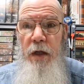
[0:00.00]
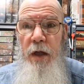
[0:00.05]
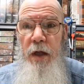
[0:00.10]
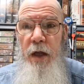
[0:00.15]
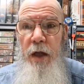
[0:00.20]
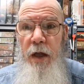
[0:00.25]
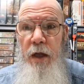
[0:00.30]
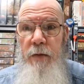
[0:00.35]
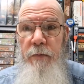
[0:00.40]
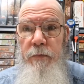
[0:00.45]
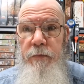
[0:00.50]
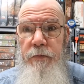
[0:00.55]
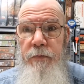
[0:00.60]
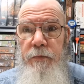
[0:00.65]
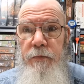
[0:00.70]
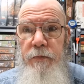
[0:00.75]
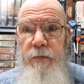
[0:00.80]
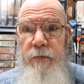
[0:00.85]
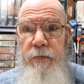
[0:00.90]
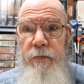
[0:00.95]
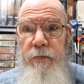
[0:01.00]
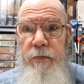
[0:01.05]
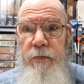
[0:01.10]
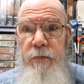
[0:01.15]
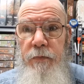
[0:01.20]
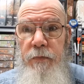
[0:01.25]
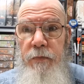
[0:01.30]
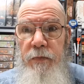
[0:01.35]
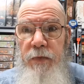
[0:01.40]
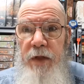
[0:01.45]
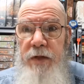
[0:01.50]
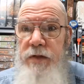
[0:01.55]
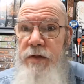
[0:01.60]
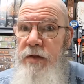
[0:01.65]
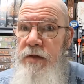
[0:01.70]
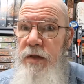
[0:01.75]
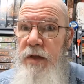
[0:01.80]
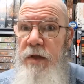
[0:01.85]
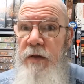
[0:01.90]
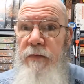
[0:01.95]

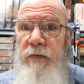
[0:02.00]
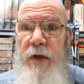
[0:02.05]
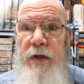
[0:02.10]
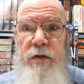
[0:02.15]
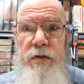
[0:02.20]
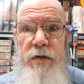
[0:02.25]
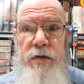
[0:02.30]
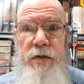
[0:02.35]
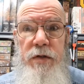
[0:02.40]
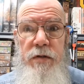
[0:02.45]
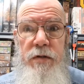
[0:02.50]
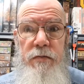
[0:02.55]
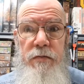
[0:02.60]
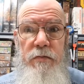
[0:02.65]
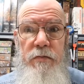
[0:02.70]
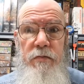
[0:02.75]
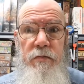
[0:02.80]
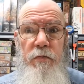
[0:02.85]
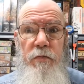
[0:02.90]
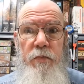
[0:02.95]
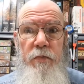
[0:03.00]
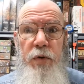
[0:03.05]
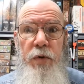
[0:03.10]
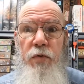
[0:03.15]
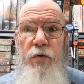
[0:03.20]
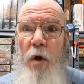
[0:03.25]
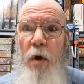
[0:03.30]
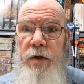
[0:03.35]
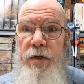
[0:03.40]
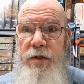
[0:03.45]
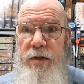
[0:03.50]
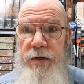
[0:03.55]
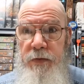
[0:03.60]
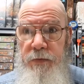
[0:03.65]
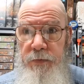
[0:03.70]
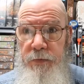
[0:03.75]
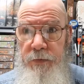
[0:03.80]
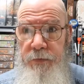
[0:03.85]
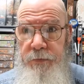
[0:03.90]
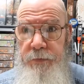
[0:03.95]
that's the event's
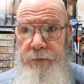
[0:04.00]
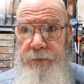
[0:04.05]
prerogative.